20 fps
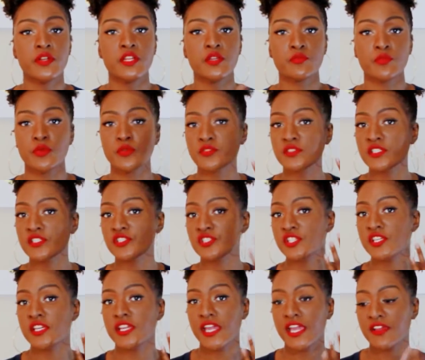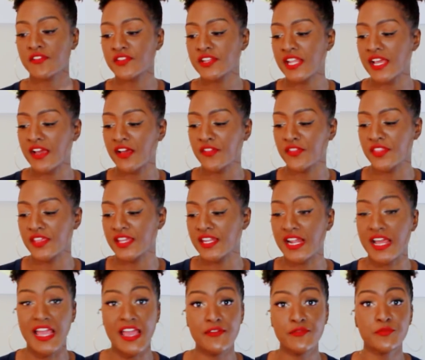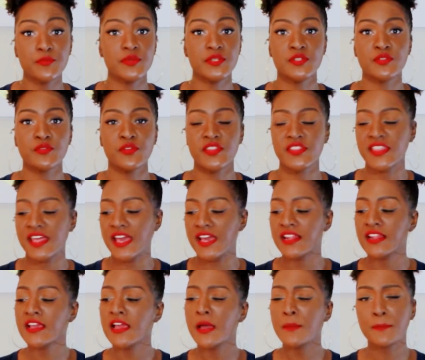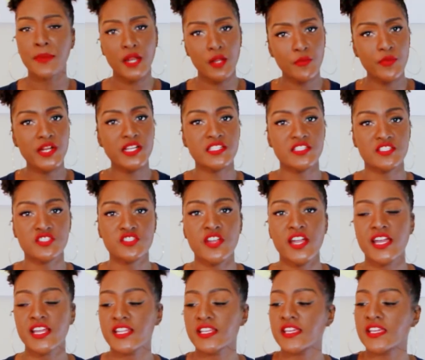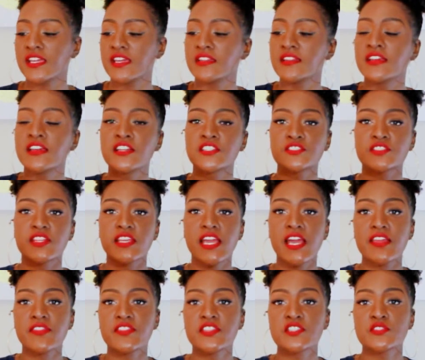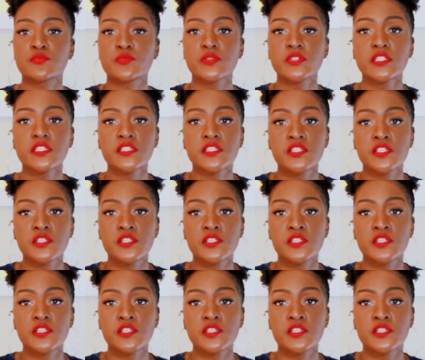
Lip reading: pretty rosy cheek every now and then. I haven't been doing that, but I wanted to try it again. So they had this really